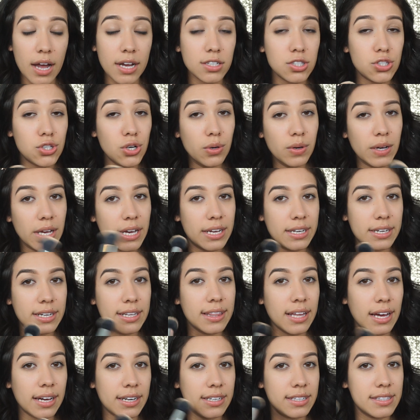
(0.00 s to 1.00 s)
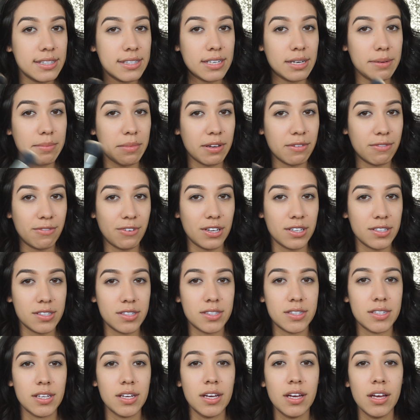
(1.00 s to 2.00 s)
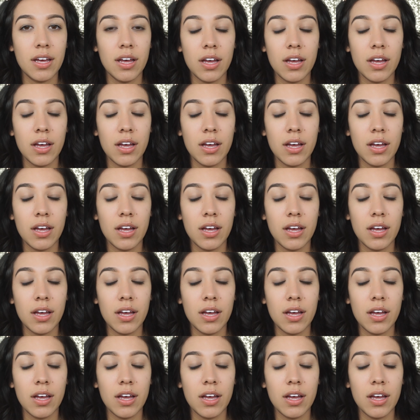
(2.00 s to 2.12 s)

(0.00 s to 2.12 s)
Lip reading: I don't get any linings in my face,